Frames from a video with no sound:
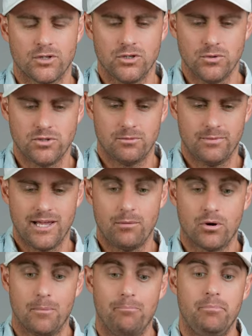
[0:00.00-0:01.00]
you to be
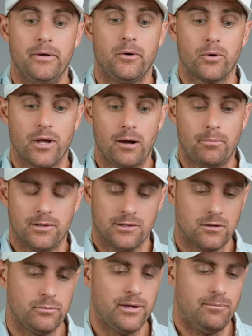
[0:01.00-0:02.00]
able to build up a
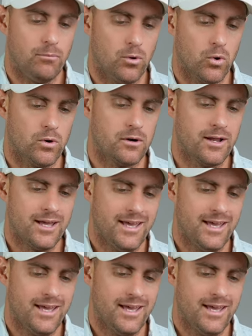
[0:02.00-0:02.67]
little bit more,